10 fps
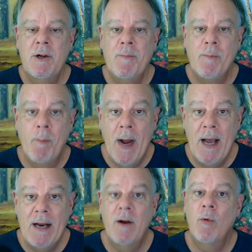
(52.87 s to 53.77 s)

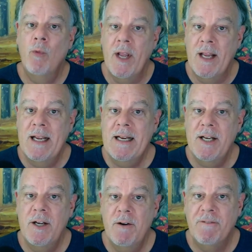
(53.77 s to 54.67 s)
But what you need to
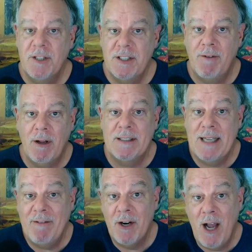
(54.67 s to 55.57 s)
do, first of all, is
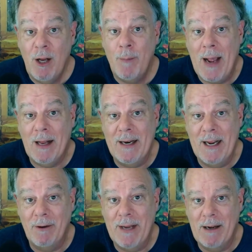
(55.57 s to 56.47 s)
have your color palette
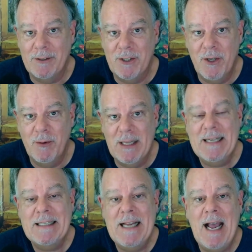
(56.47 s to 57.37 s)
nailed down so you at
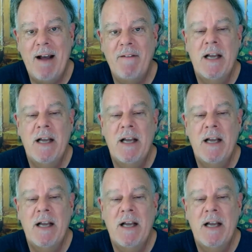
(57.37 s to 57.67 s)
least have